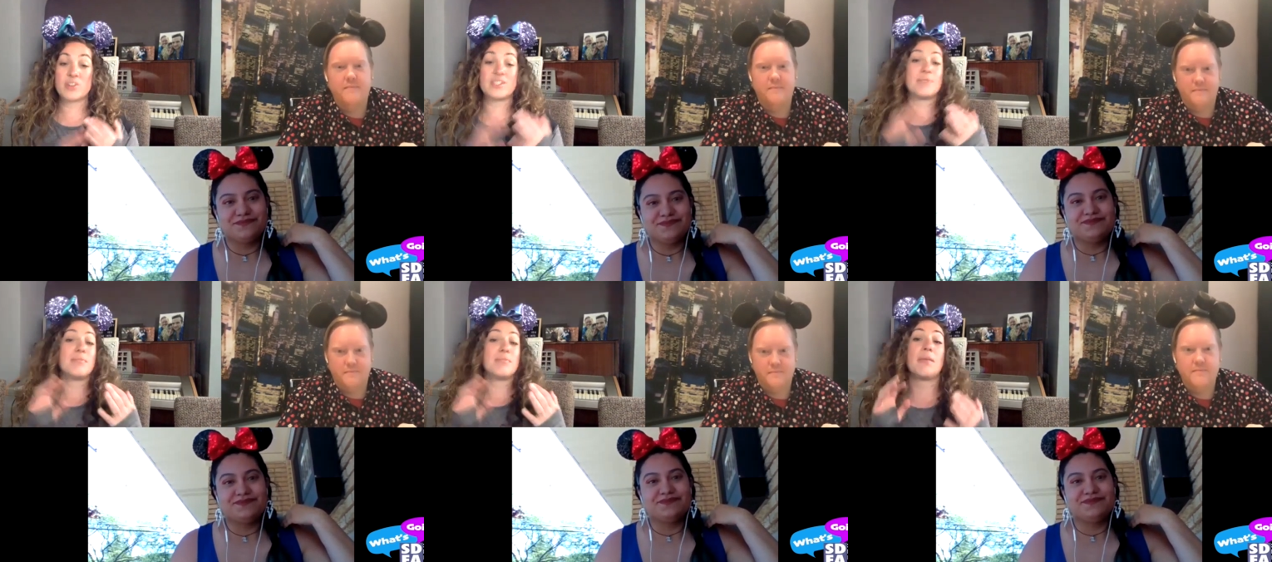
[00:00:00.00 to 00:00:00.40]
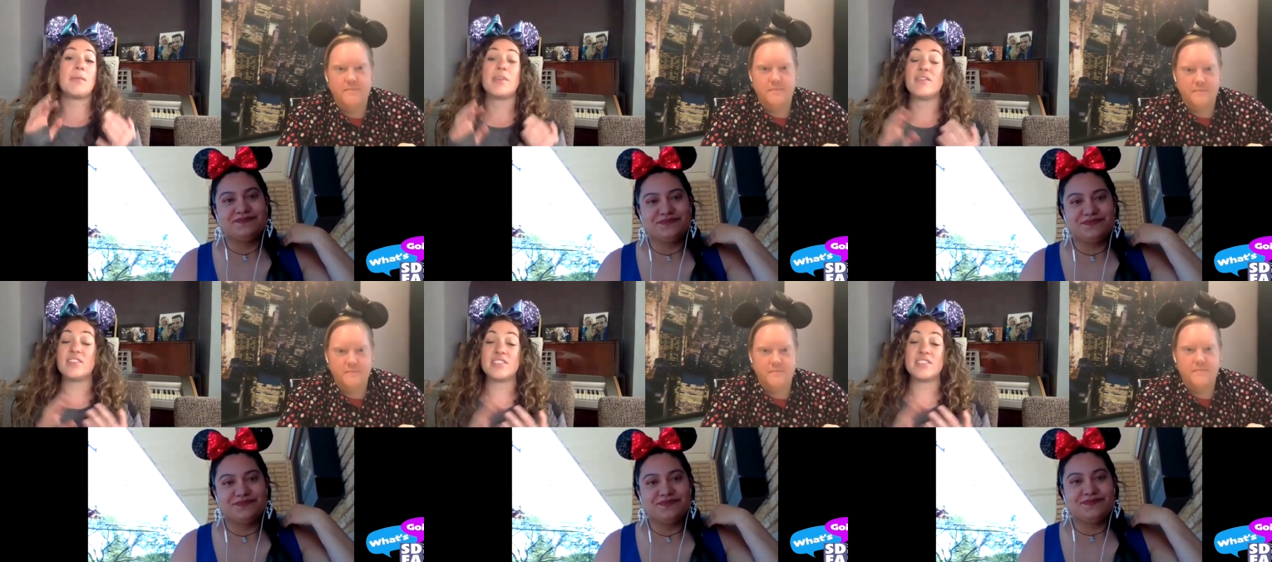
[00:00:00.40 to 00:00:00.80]
Speaker 1: didn't maybe
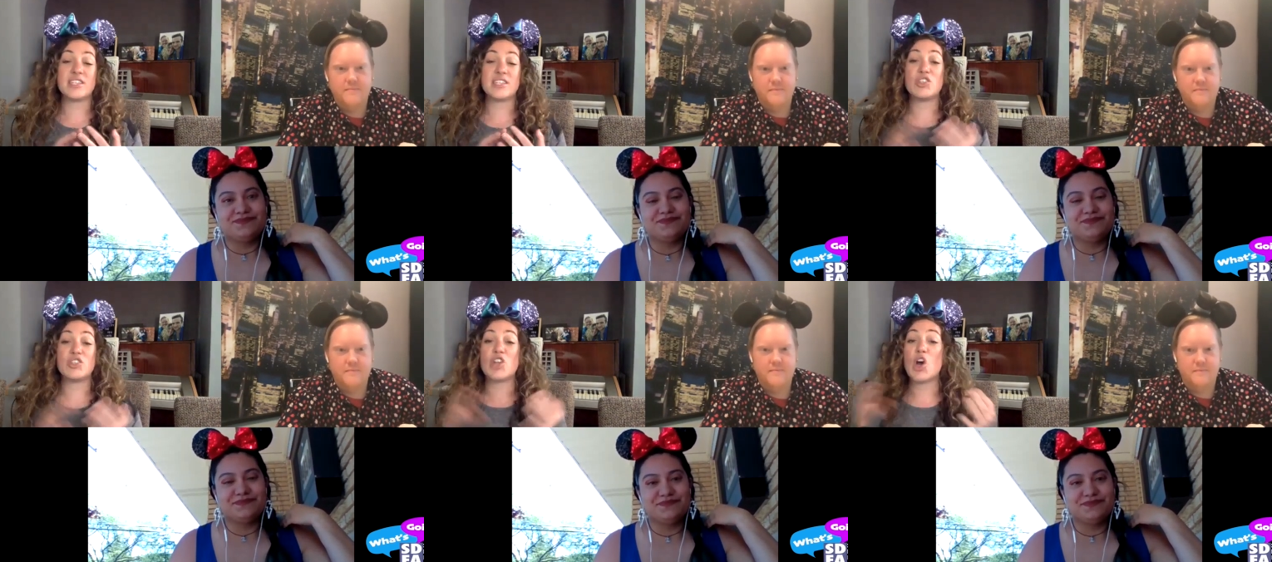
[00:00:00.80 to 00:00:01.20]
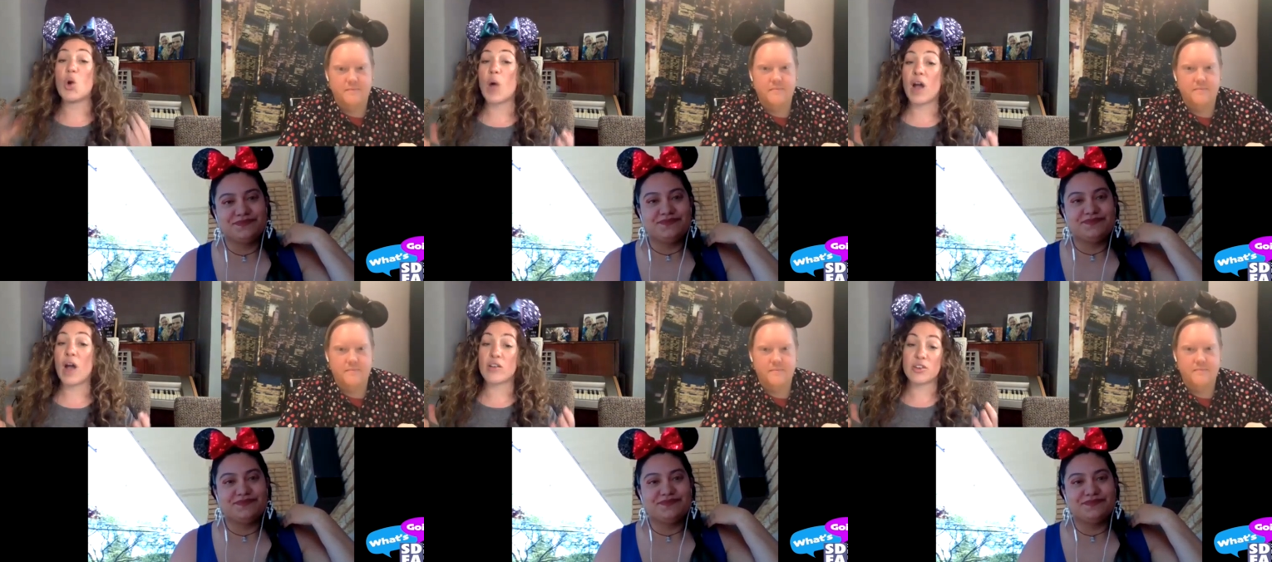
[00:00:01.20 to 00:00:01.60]
even didn't
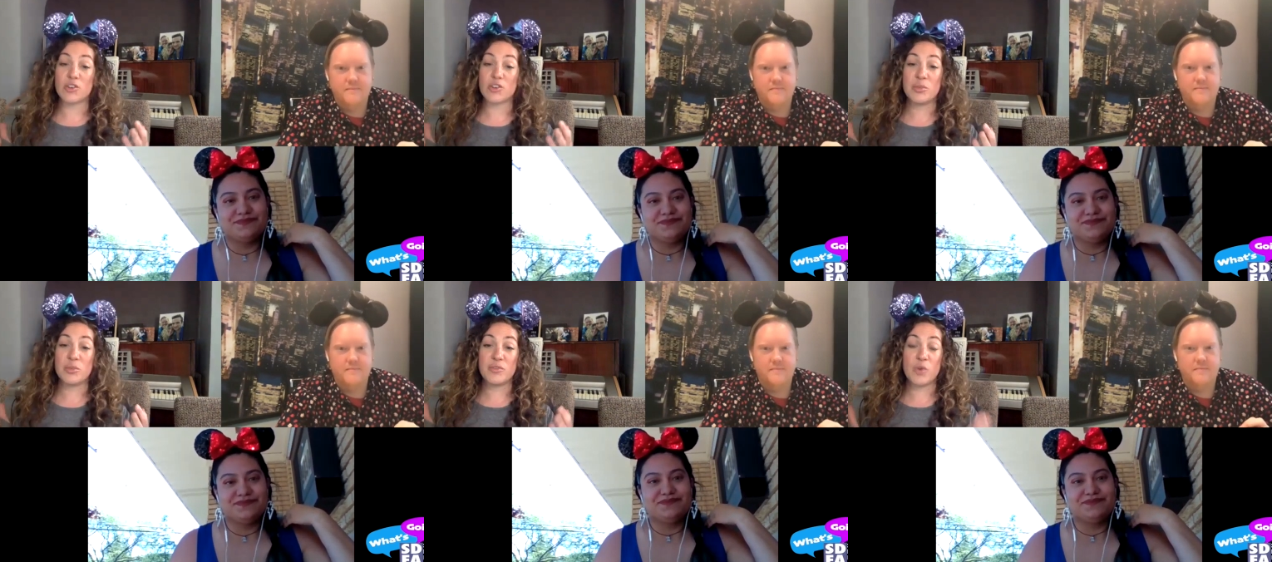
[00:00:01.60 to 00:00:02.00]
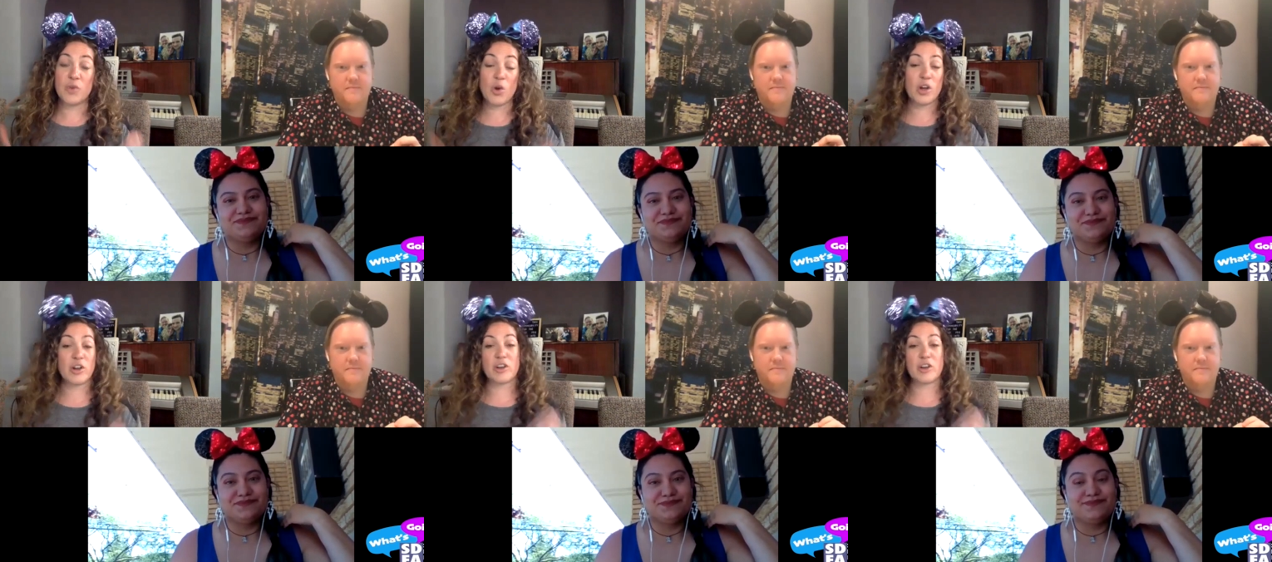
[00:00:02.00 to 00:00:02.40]
know how to do
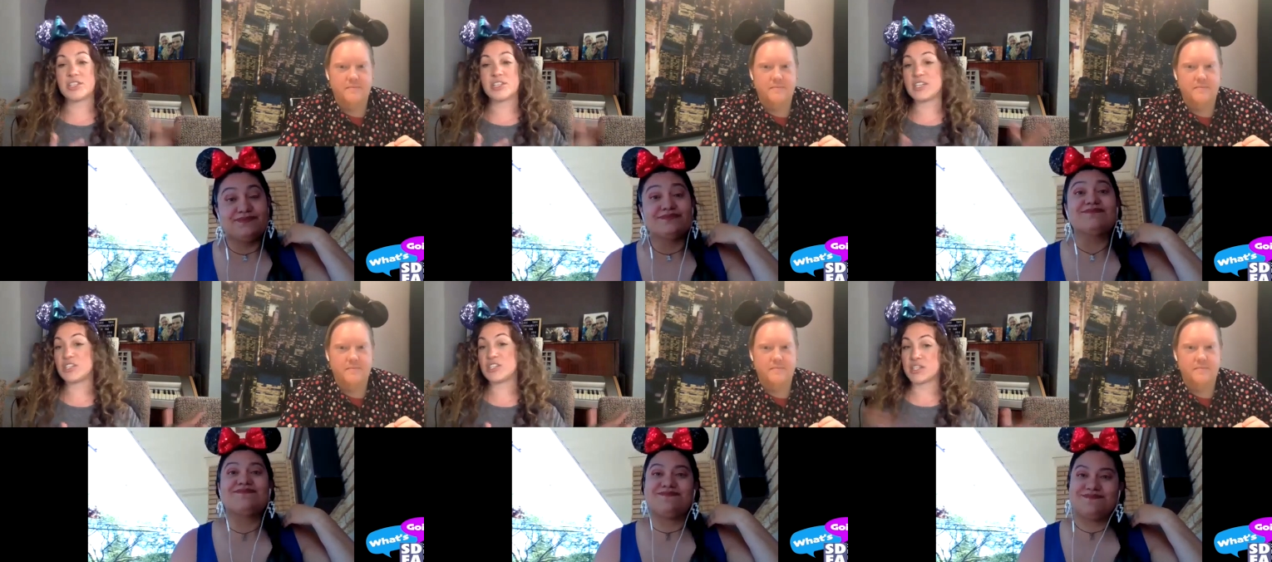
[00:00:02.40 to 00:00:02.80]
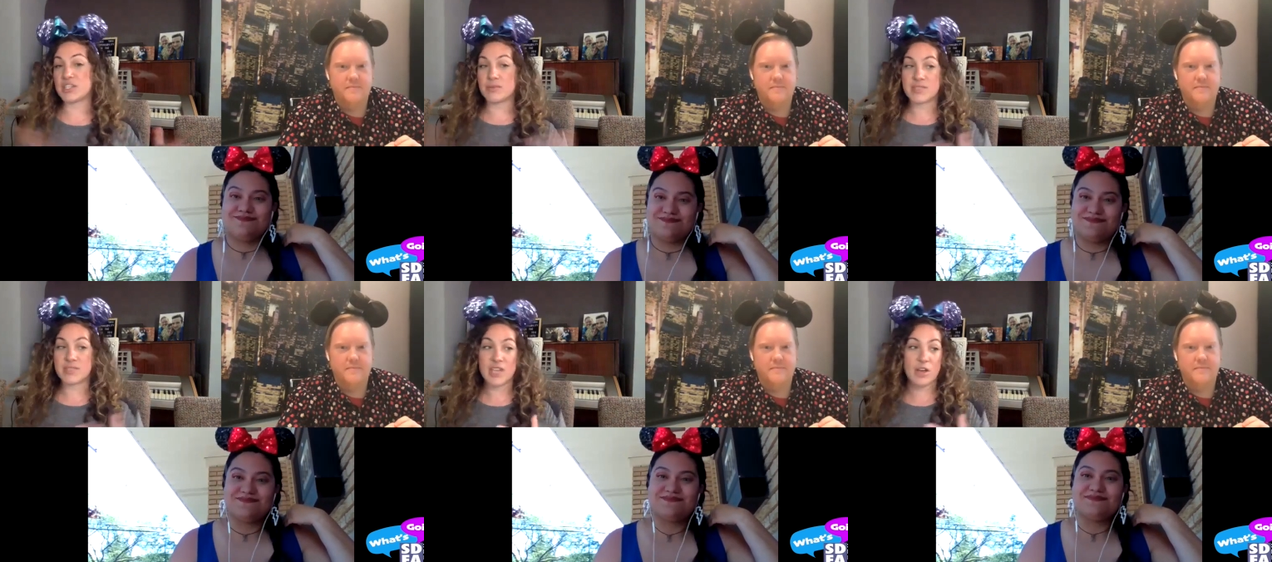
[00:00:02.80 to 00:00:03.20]
before, and are teaching
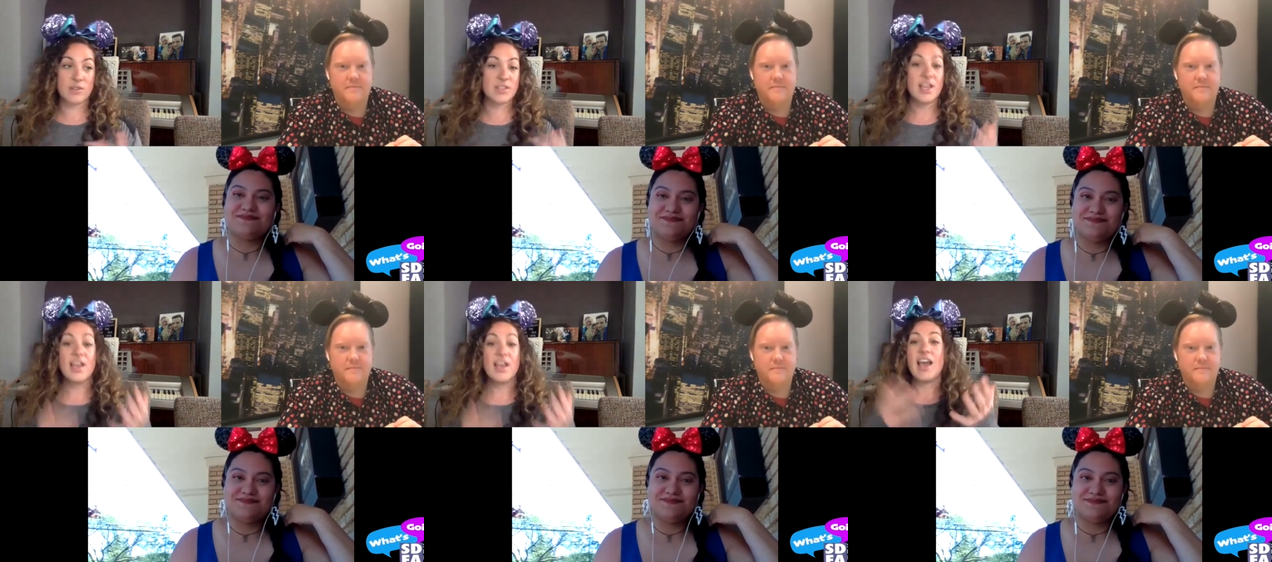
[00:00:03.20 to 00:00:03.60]
themselves